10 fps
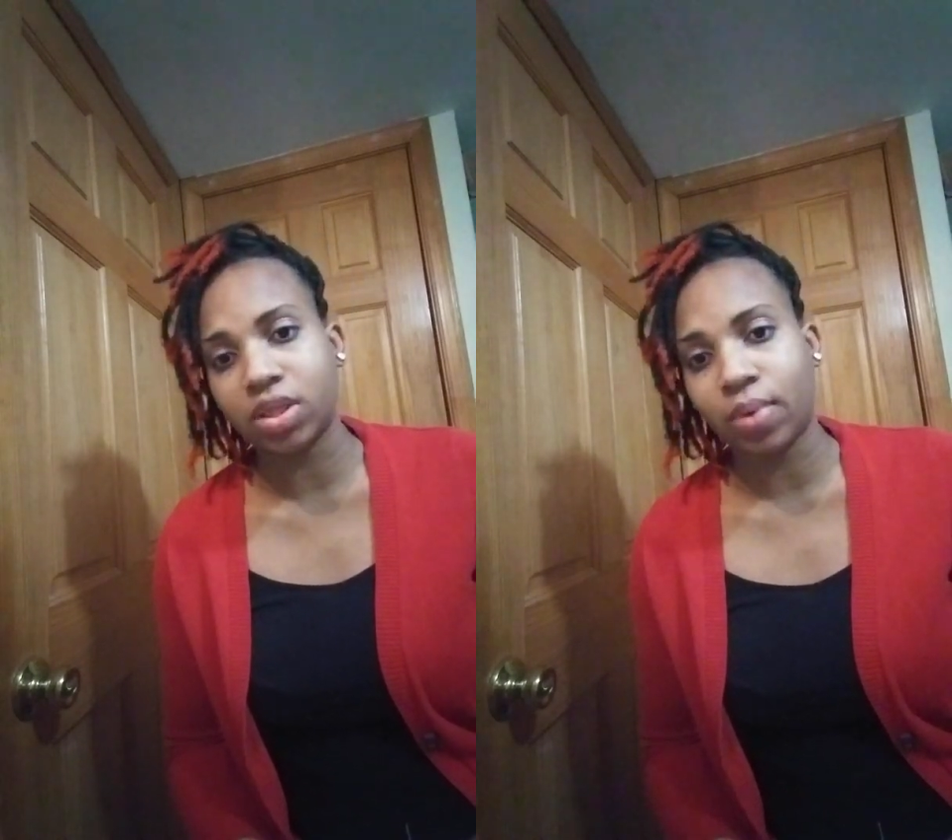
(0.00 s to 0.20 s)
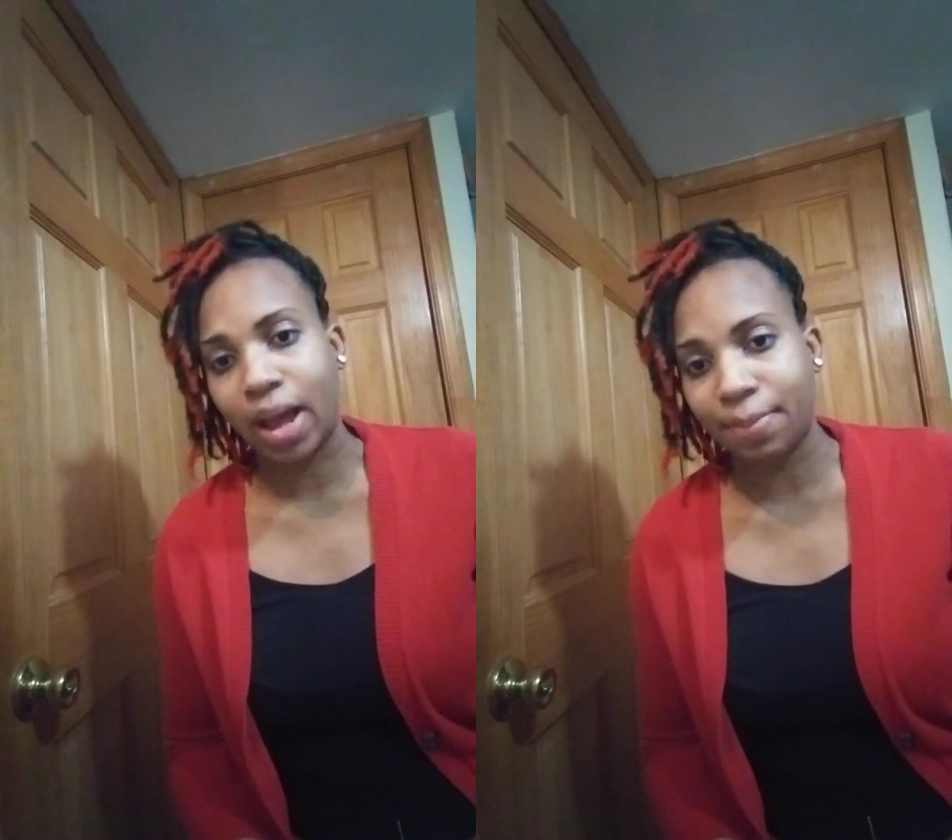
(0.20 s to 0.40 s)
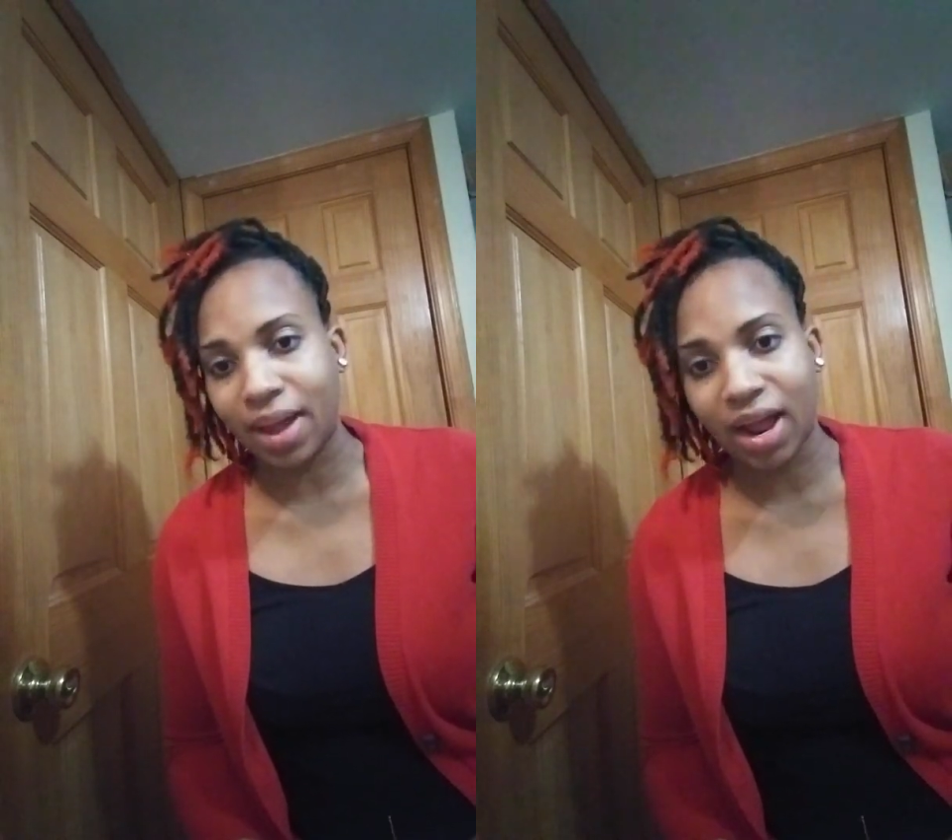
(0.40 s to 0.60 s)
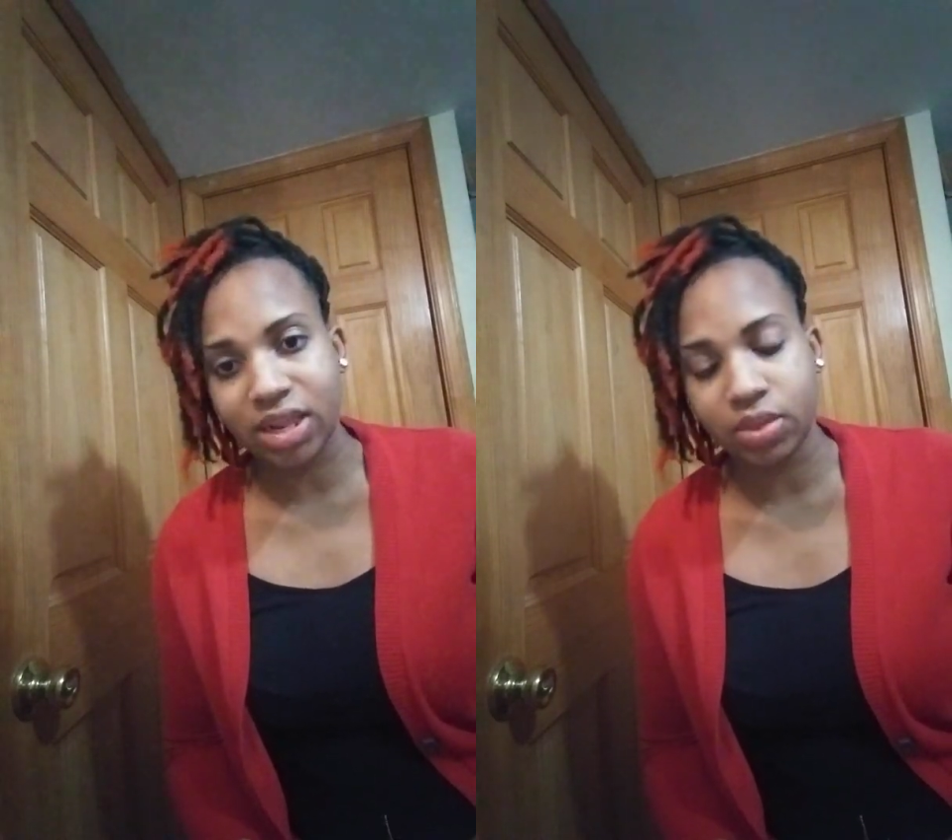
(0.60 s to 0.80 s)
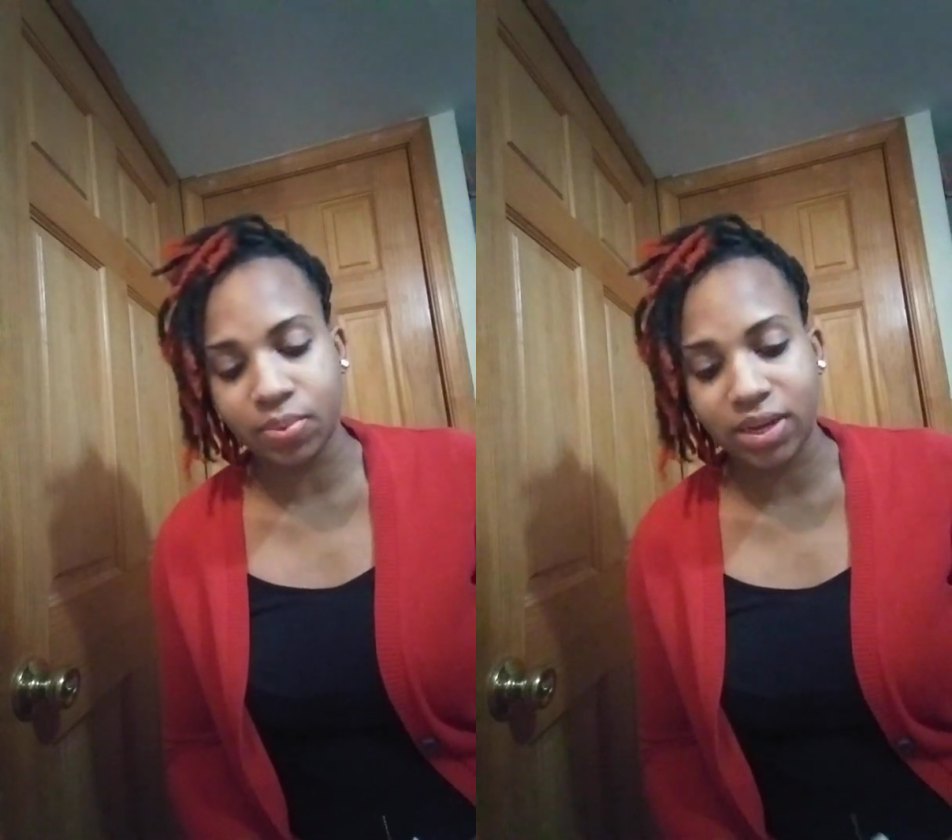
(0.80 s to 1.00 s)
the why
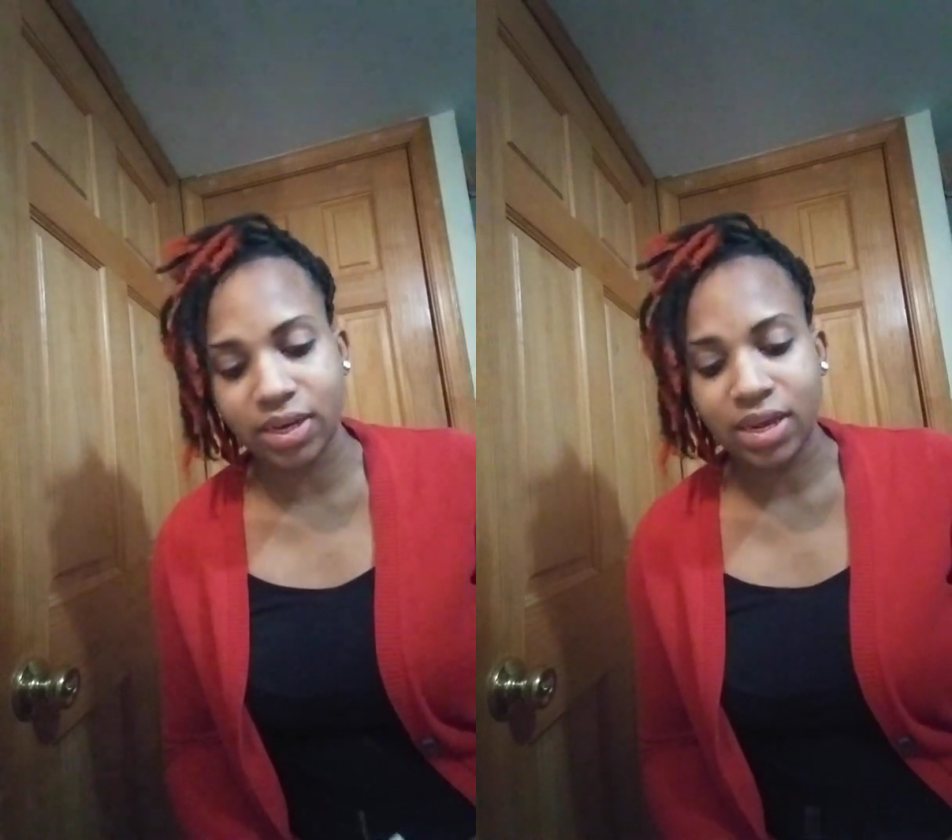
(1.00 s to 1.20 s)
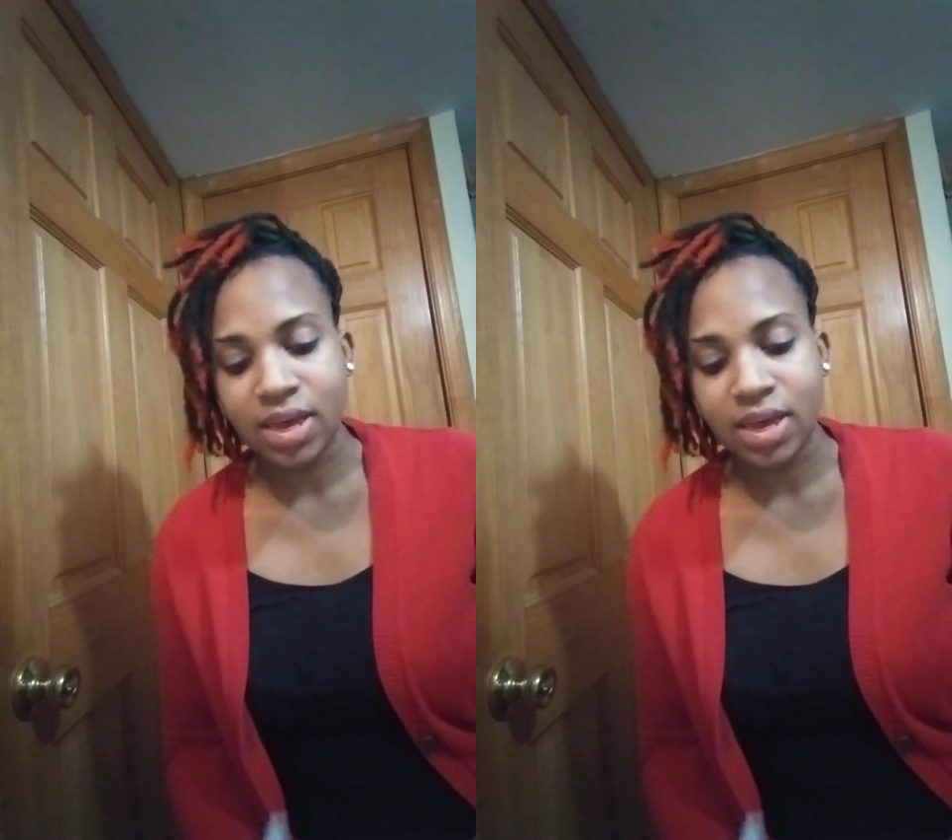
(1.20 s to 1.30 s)
behind the what.